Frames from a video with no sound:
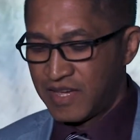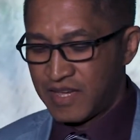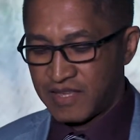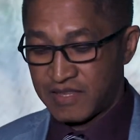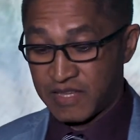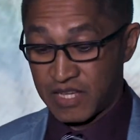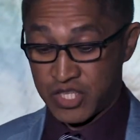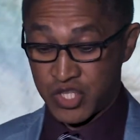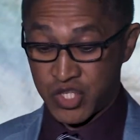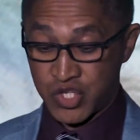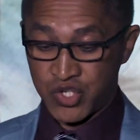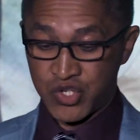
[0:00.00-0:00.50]

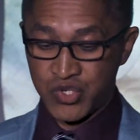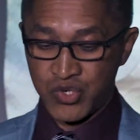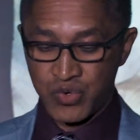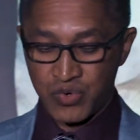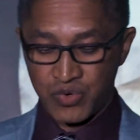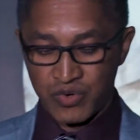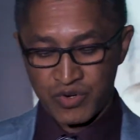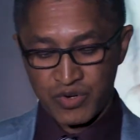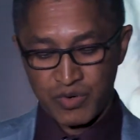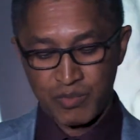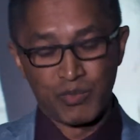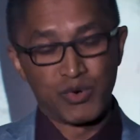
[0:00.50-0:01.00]
That's
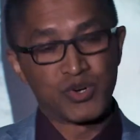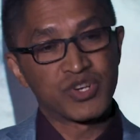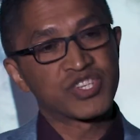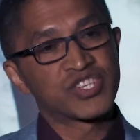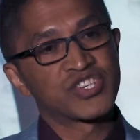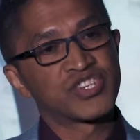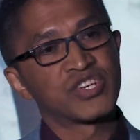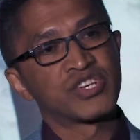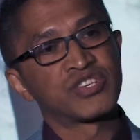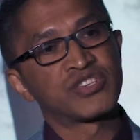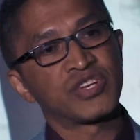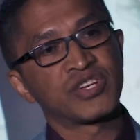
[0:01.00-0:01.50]
true, more
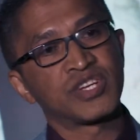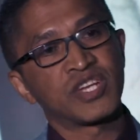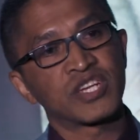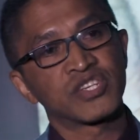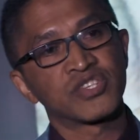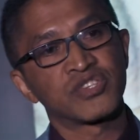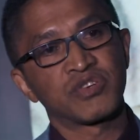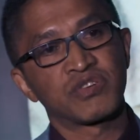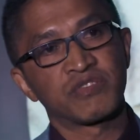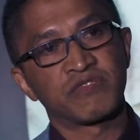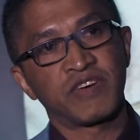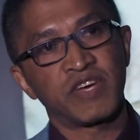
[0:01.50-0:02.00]
children are
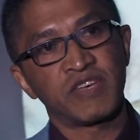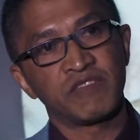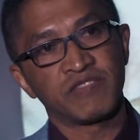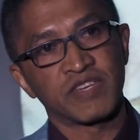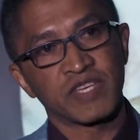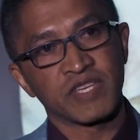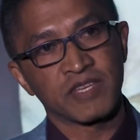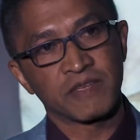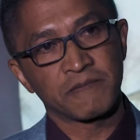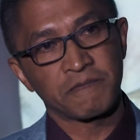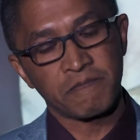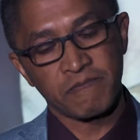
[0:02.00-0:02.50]

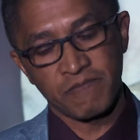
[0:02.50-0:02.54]
surviving.